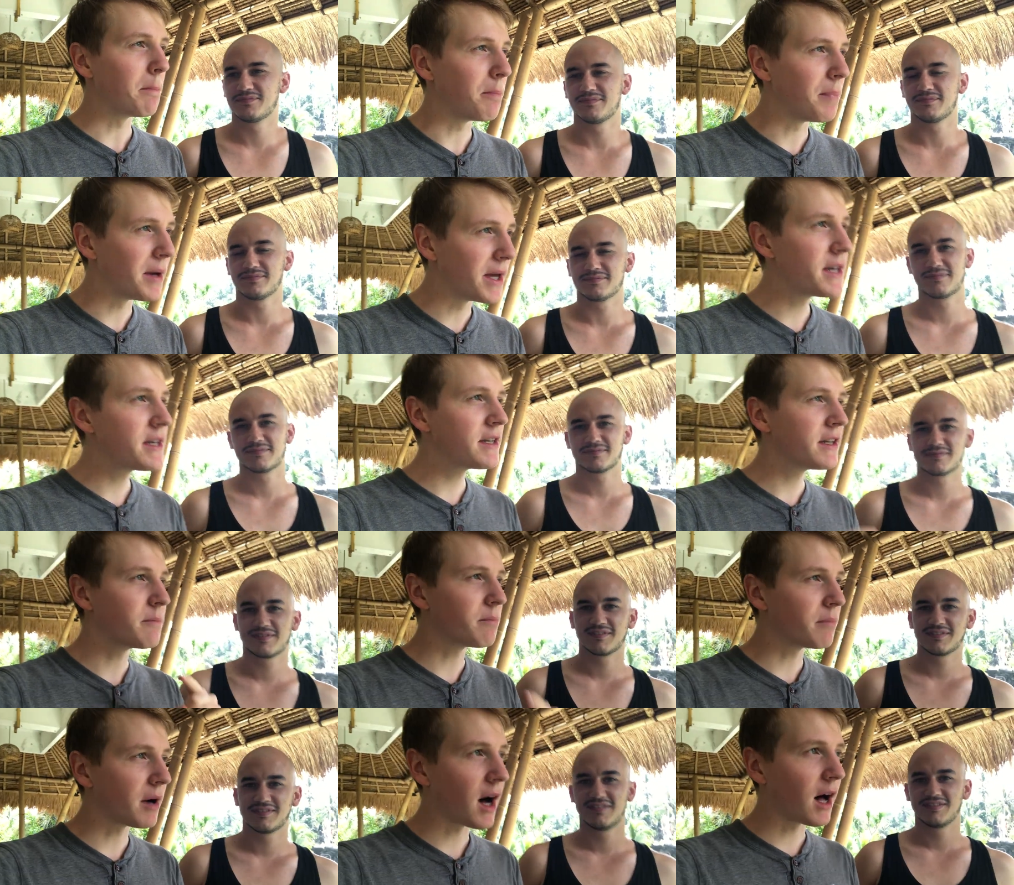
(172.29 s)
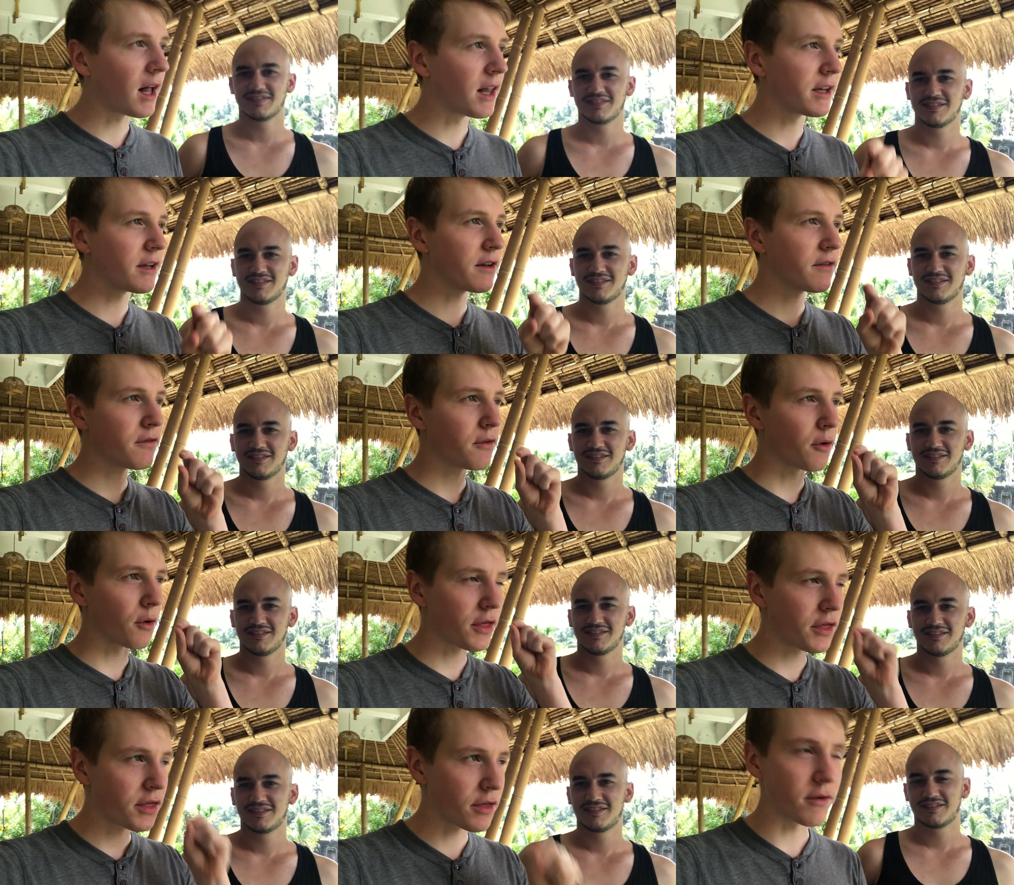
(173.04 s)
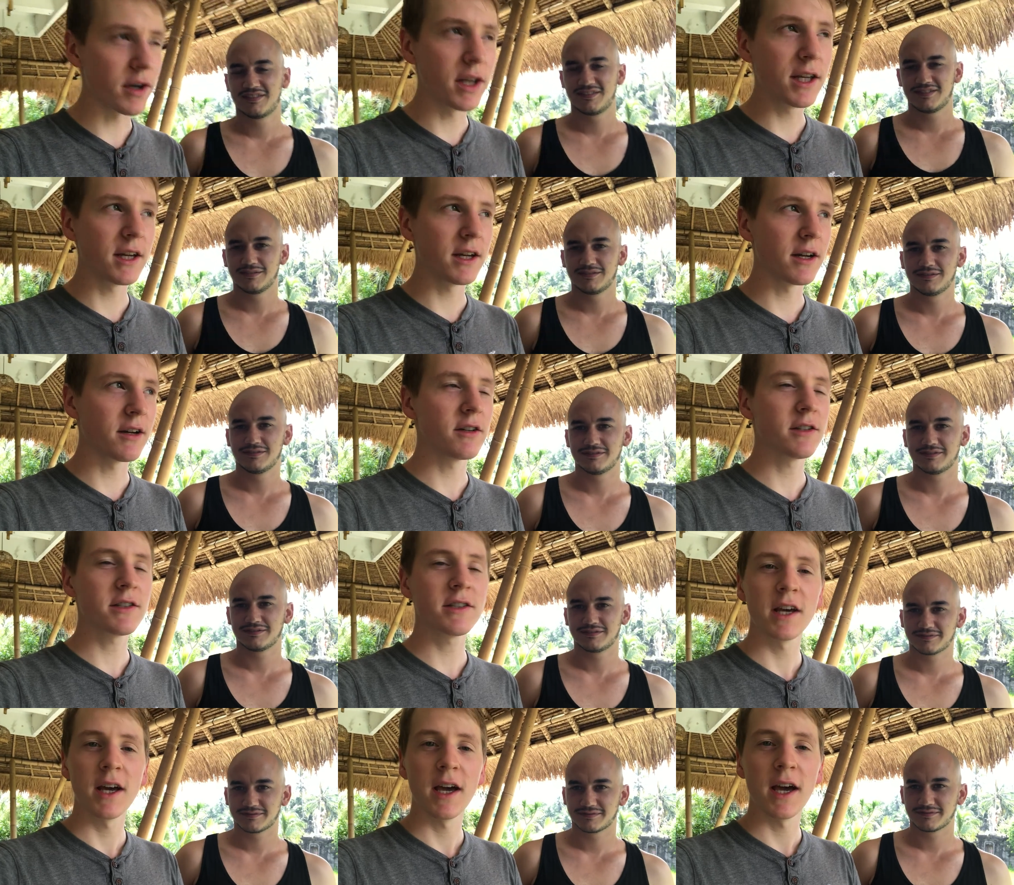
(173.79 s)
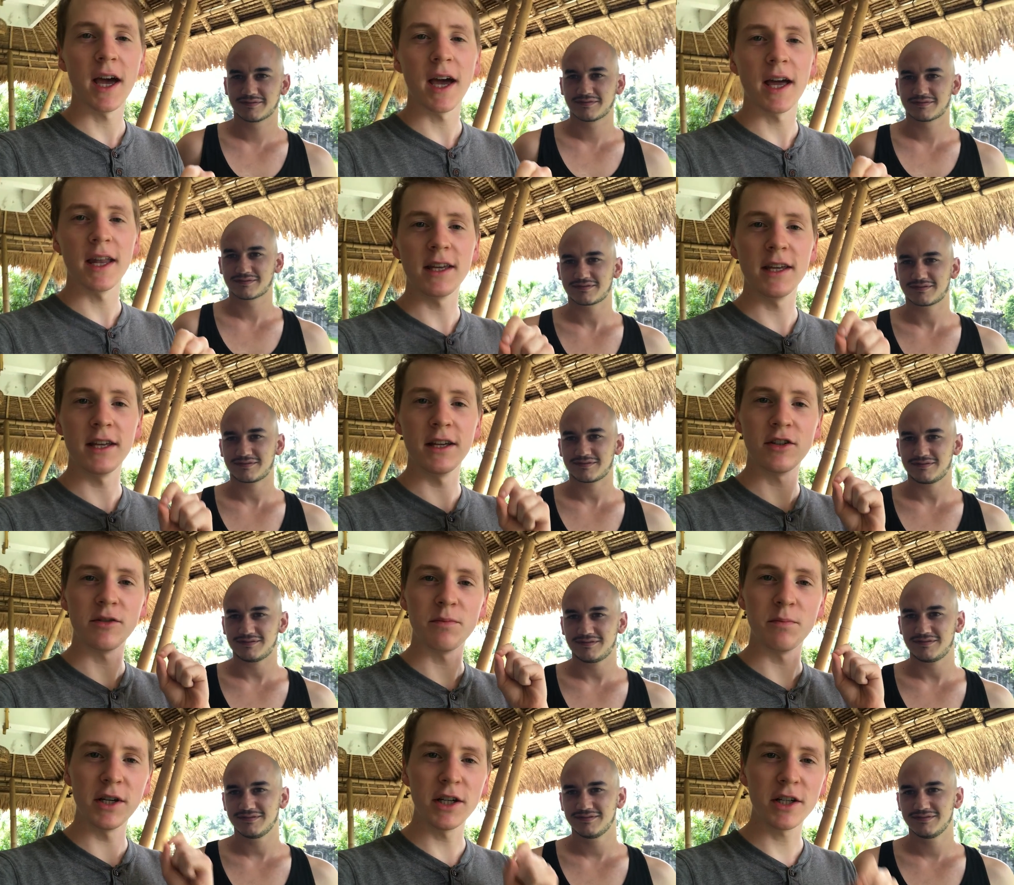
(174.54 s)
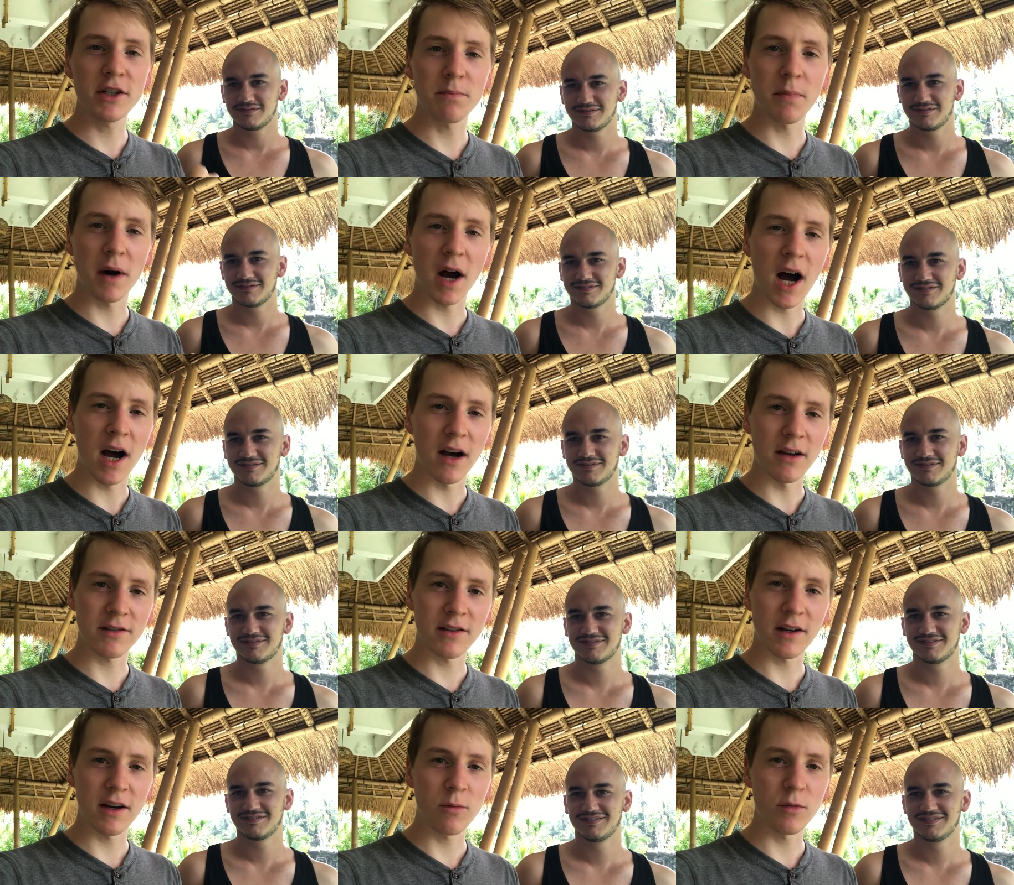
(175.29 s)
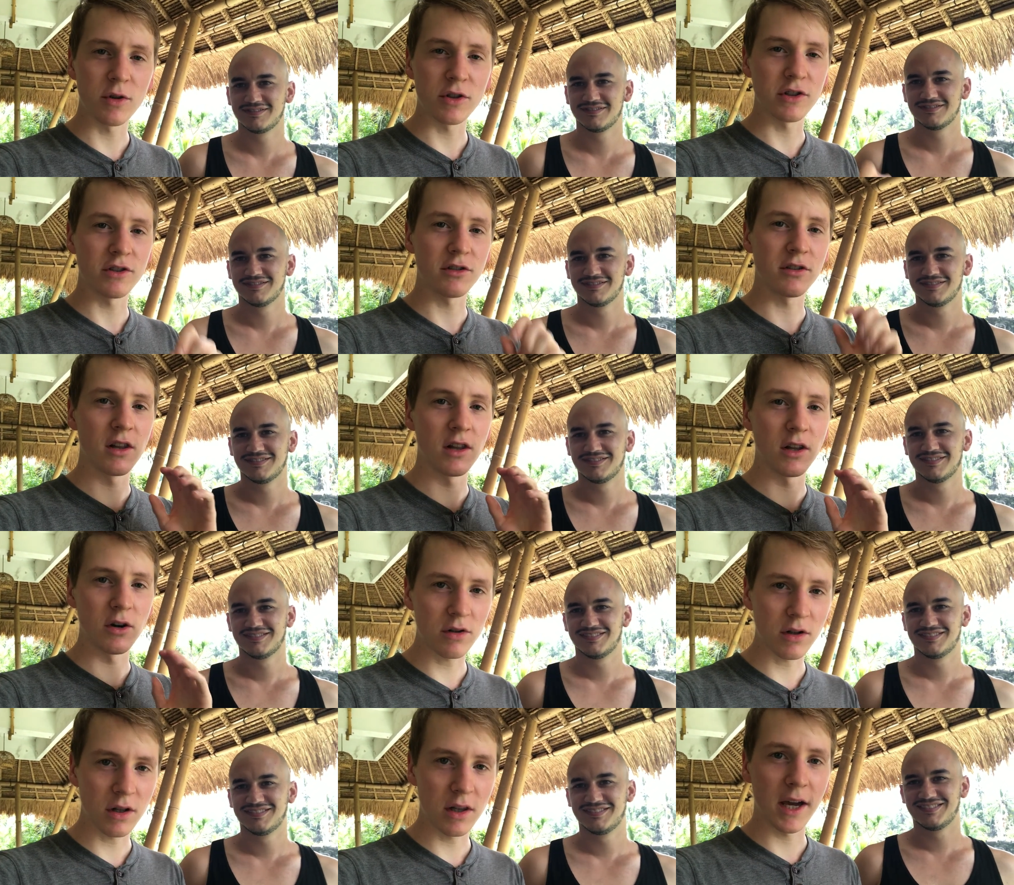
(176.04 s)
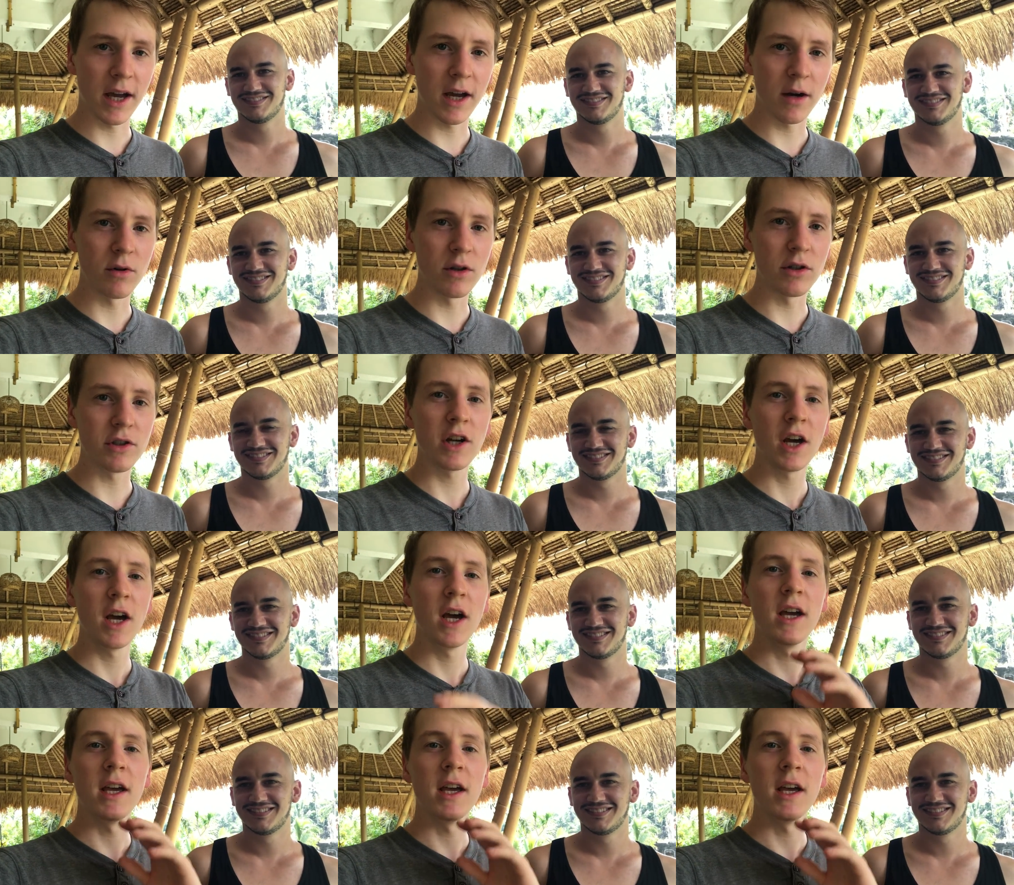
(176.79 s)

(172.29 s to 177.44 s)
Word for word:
Speaker 1: been in Bali for three years and he speaks Bahasa, which is the local language.